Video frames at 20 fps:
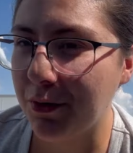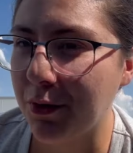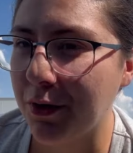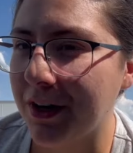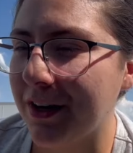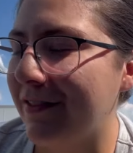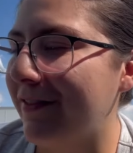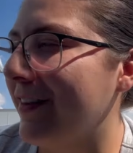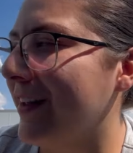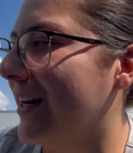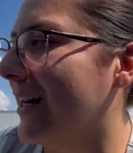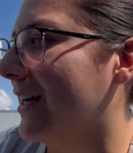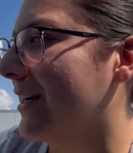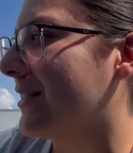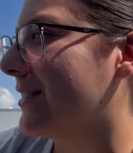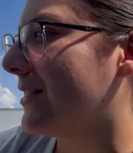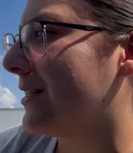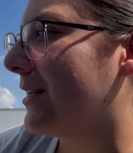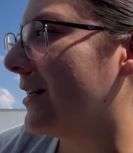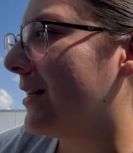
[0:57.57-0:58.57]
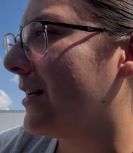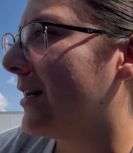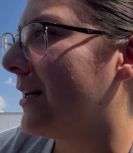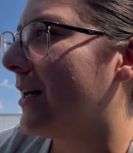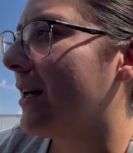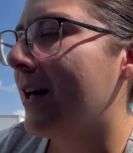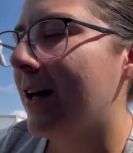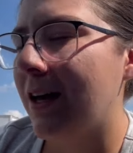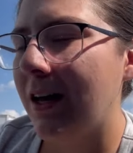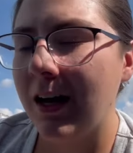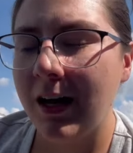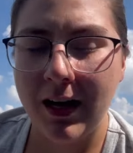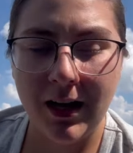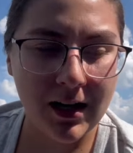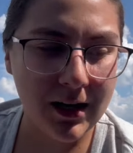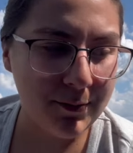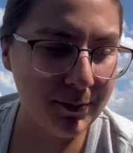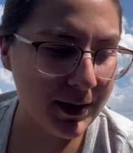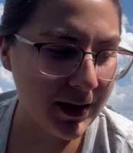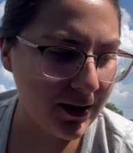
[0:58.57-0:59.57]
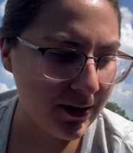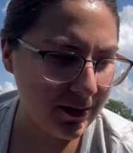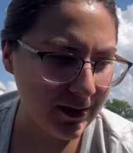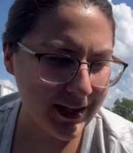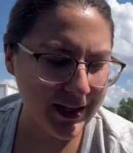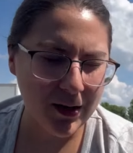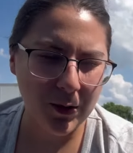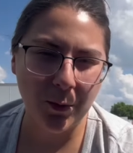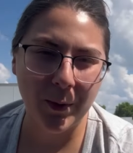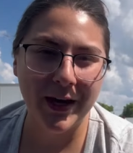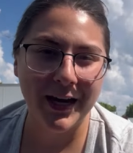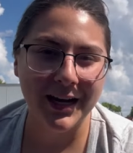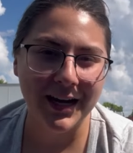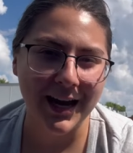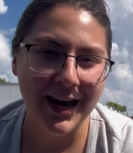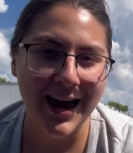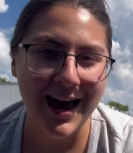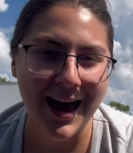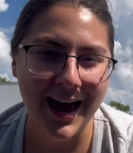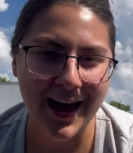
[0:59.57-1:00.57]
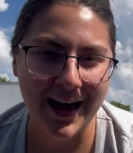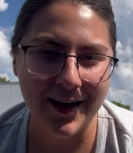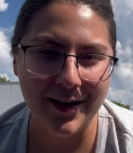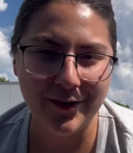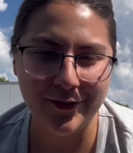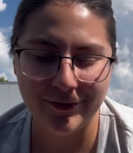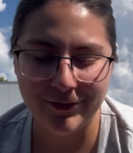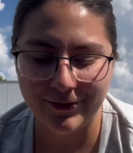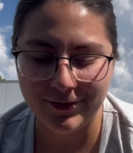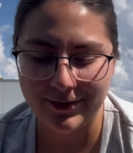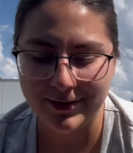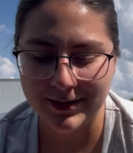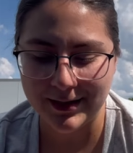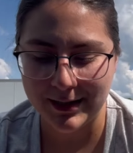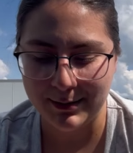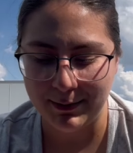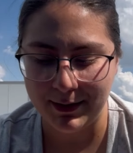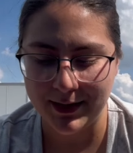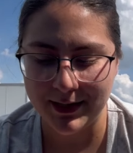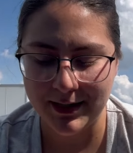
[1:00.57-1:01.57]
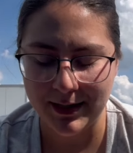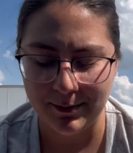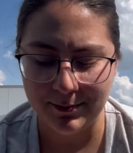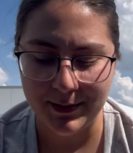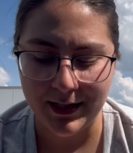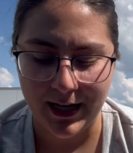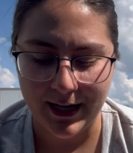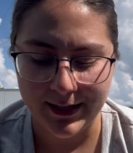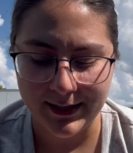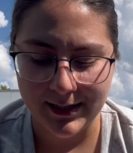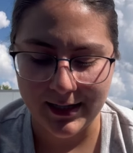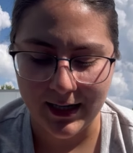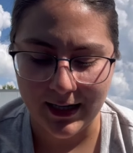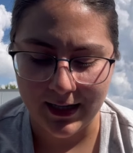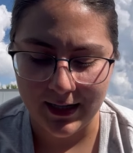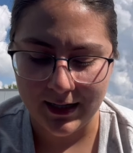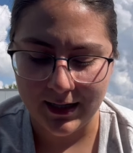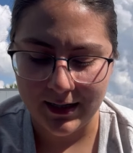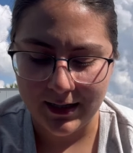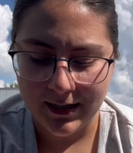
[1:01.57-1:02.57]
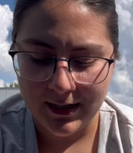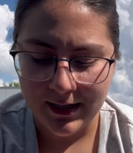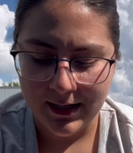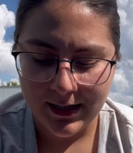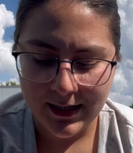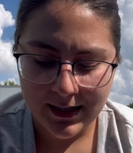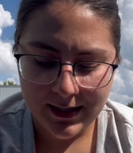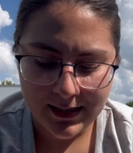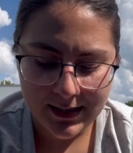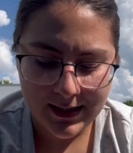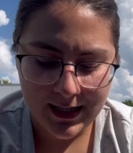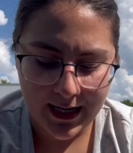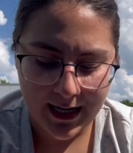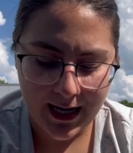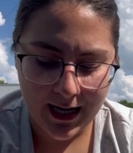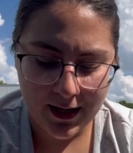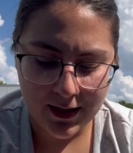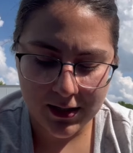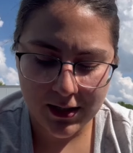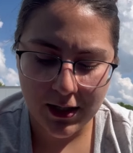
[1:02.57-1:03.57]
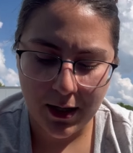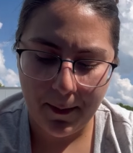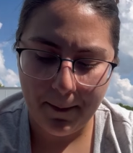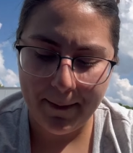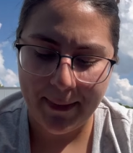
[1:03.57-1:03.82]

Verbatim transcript: going to Phoenix in about like a week and a half. Spend some days there. Take care of some